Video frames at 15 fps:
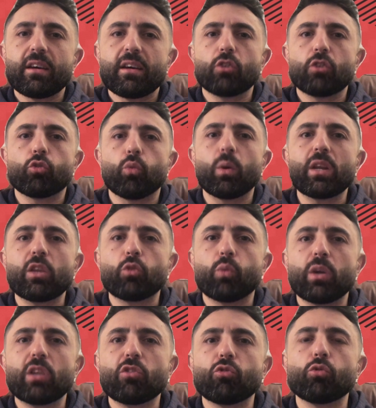a
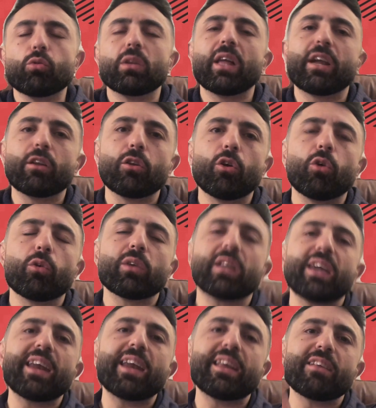2022, let alone
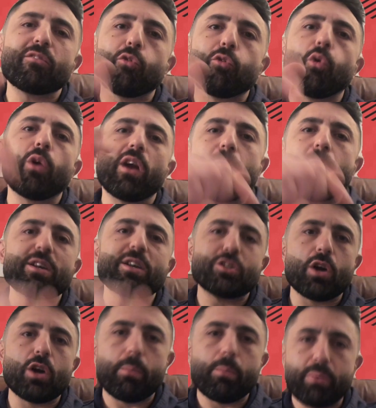get it for
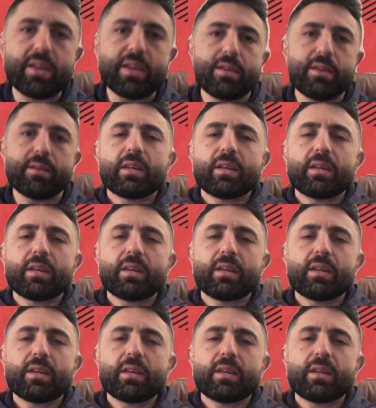MSRP.